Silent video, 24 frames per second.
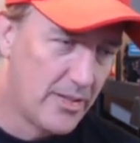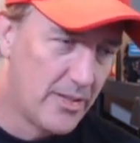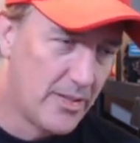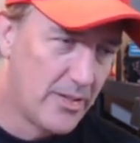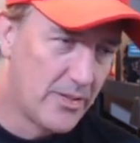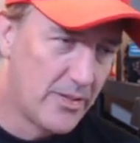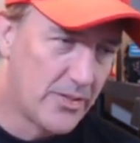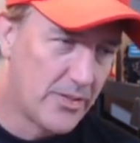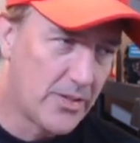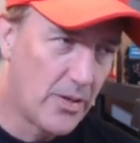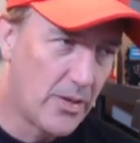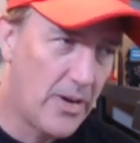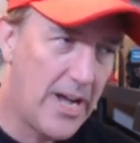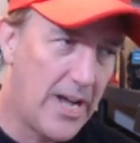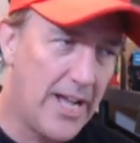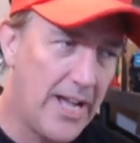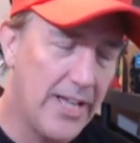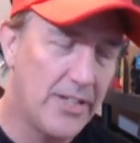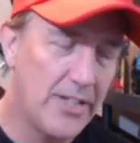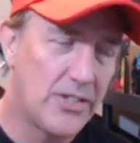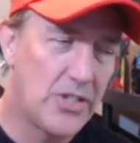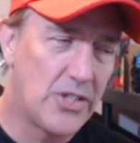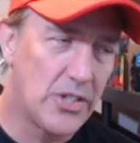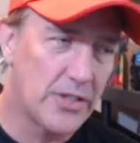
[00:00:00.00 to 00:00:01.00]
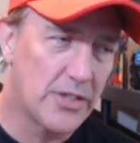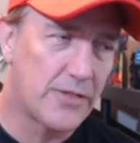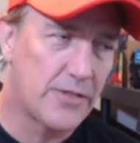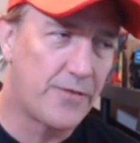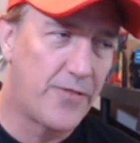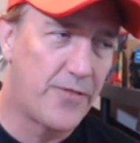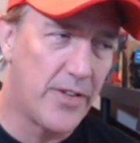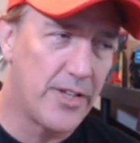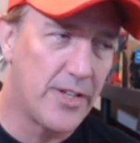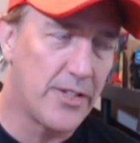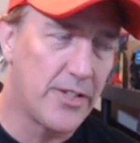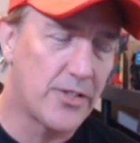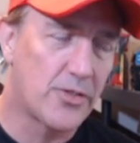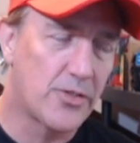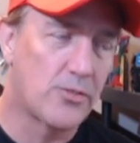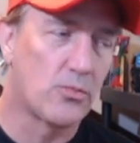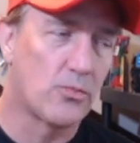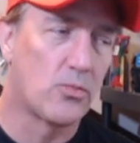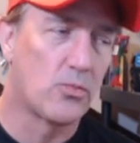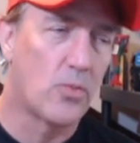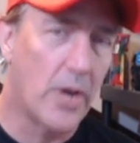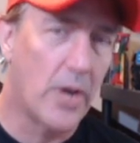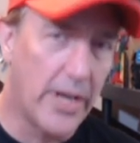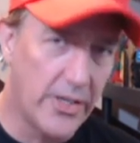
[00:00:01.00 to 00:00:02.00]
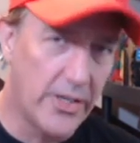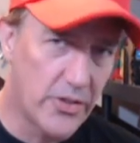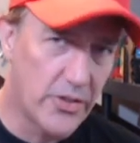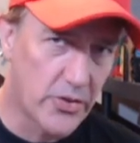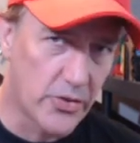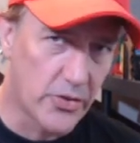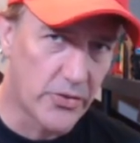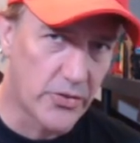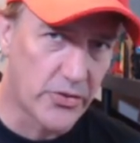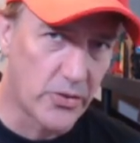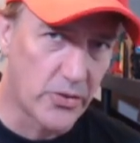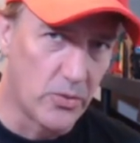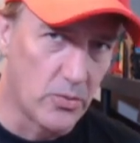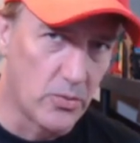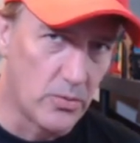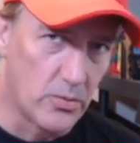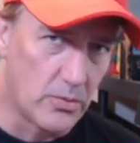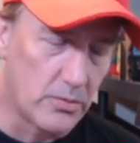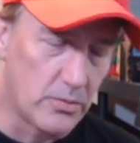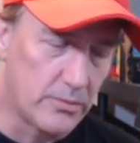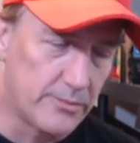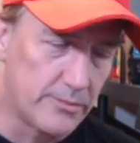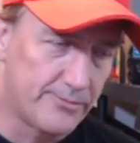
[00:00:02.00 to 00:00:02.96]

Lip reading: So I had just finished Ranger School,